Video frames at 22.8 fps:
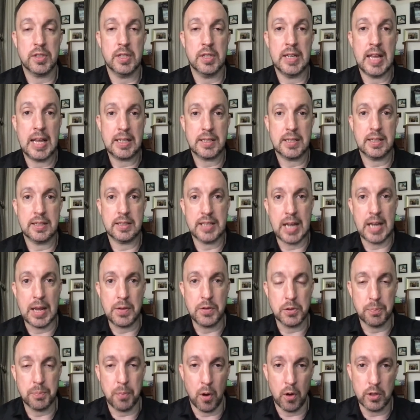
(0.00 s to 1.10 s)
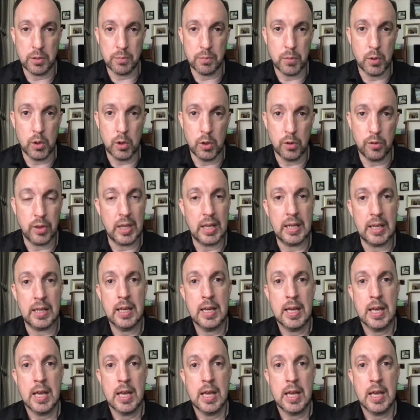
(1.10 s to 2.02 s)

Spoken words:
next James Bond movie,